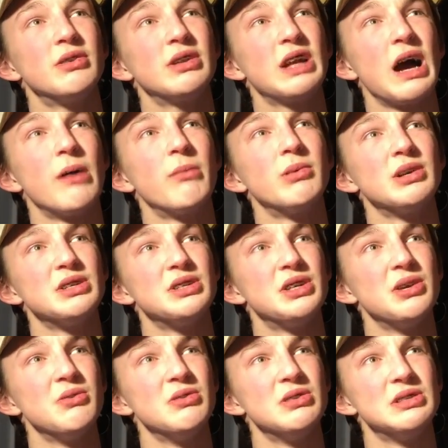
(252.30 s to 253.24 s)
Cowboys
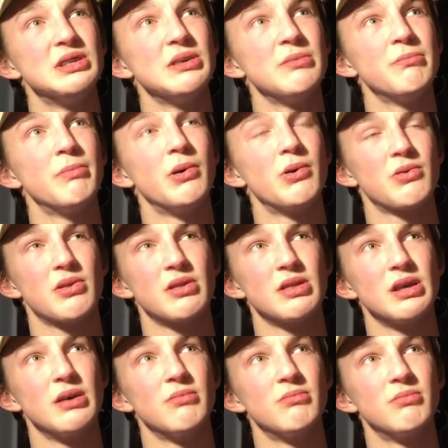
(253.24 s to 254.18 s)
use both
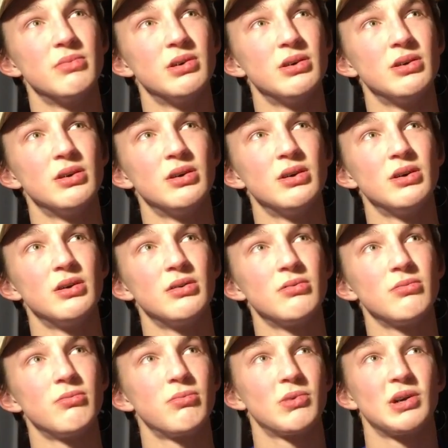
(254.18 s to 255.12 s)
of them,
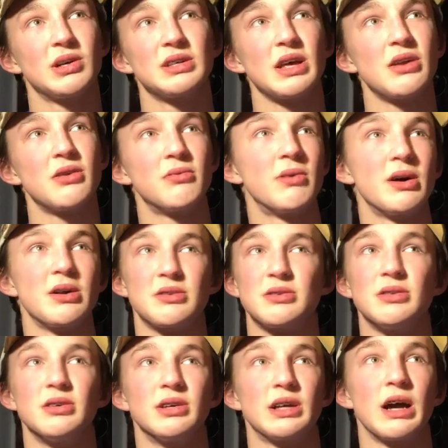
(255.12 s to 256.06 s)
because I don't watch
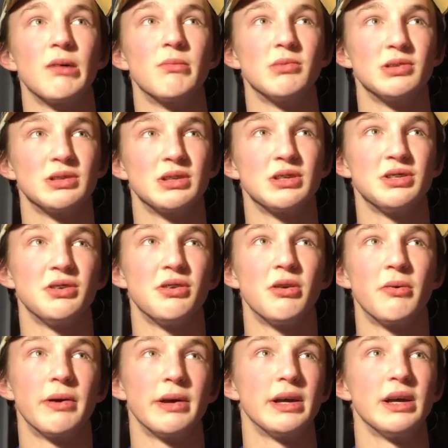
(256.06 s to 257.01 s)
the Cowboys, because you
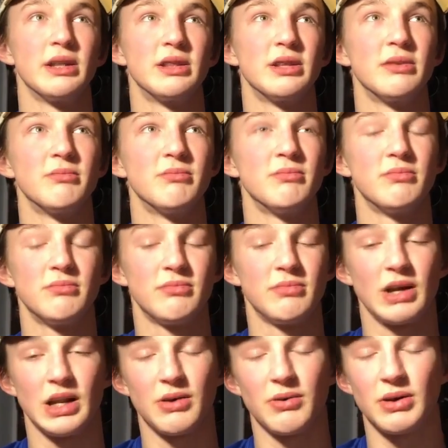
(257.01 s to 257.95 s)
know I hate them.
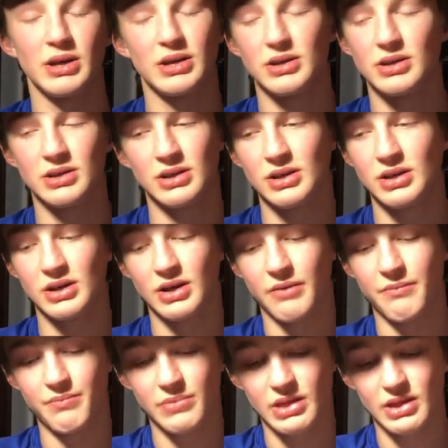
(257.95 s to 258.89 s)
Anyway,
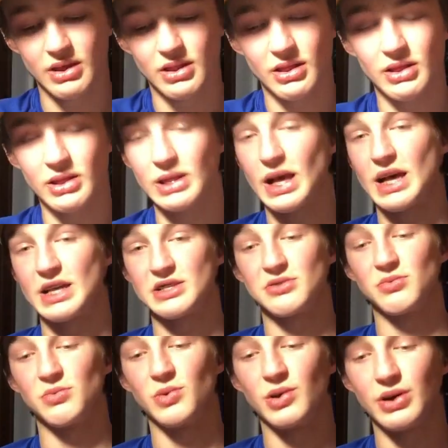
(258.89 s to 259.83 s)

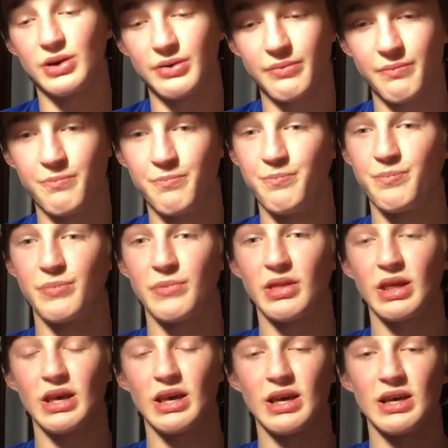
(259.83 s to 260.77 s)
last one
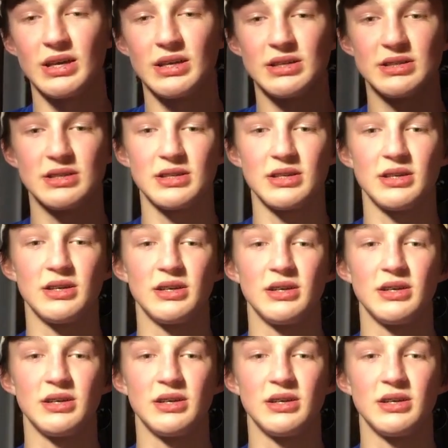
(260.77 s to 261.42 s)
is